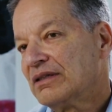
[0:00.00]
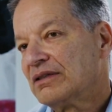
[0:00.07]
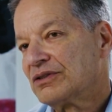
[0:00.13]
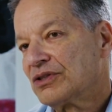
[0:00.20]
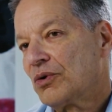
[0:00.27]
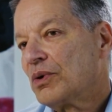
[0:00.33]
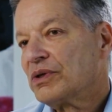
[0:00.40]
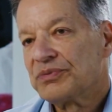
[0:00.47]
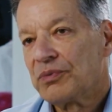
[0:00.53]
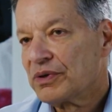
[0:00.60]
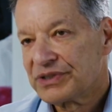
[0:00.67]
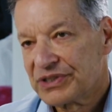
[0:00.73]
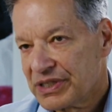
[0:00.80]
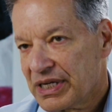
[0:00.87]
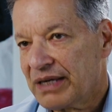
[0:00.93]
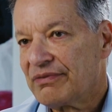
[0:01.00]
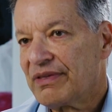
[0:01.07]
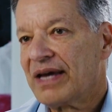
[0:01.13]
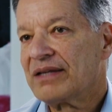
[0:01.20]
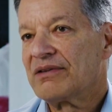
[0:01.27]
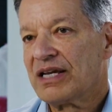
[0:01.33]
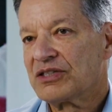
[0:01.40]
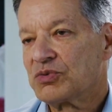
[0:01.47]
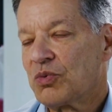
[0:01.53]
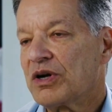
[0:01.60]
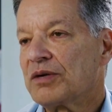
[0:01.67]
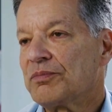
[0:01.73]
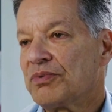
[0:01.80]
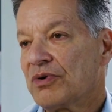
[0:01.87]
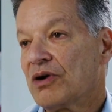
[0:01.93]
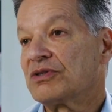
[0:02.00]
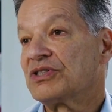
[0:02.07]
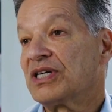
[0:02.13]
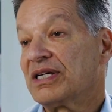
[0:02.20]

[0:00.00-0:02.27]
So we'll see. That's one approach.